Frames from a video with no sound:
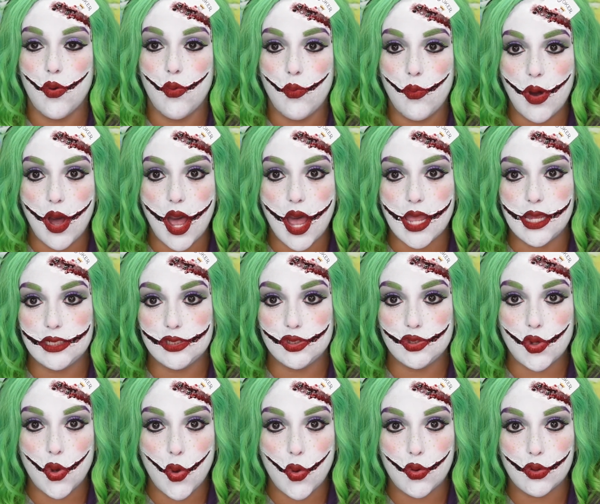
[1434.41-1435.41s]
Why
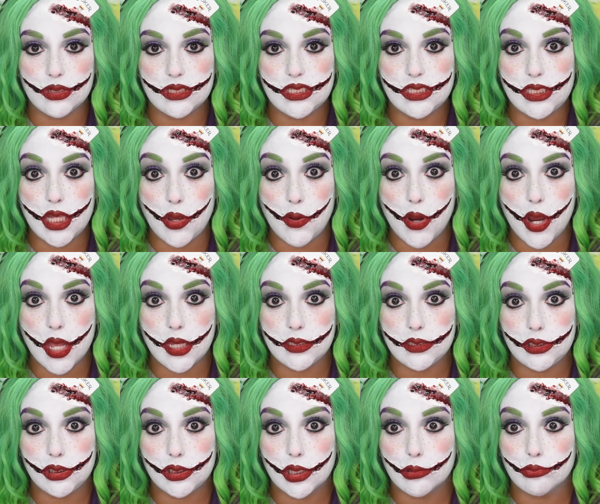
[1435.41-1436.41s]
so
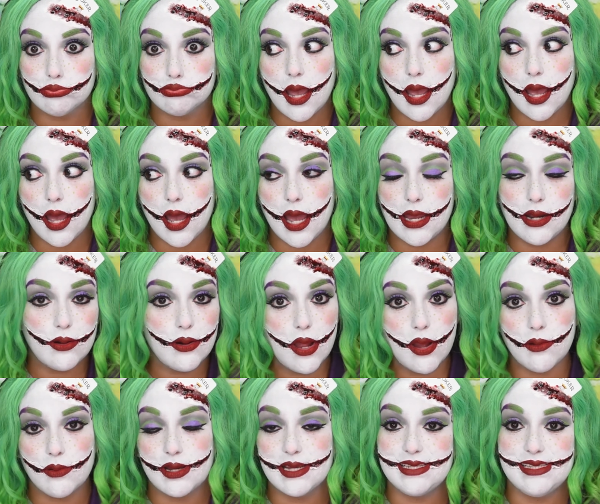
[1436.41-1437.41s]
serious? I don't
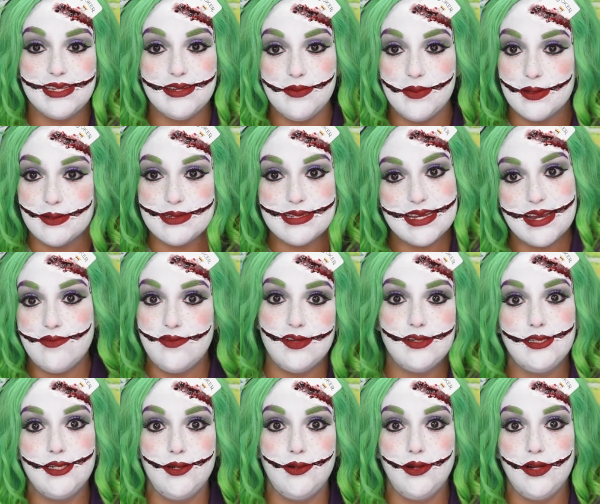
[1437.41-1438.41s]
know, because T-Bone's never
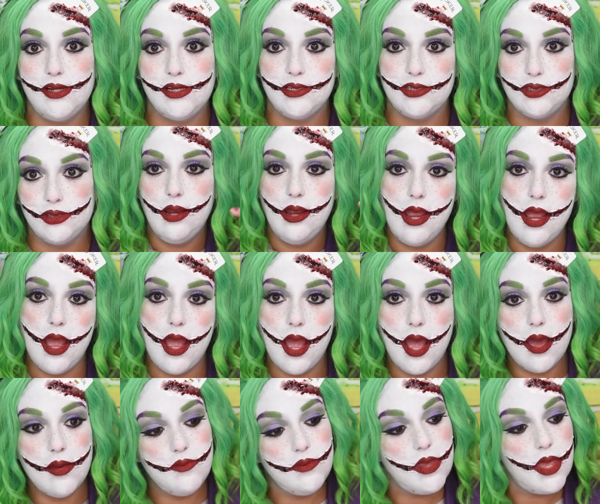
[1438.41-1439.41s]
serious.
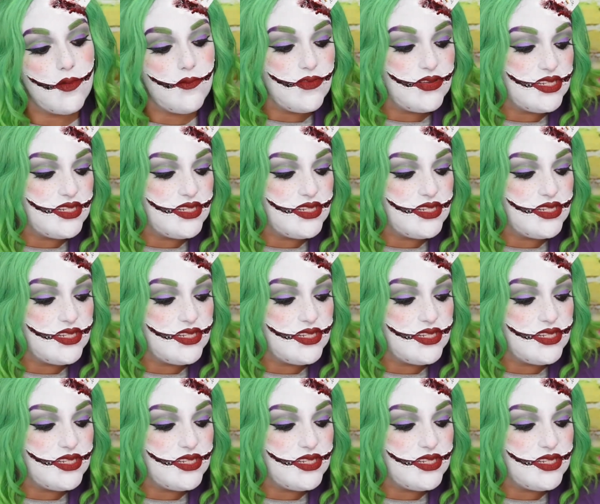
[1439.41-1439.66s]
I'm never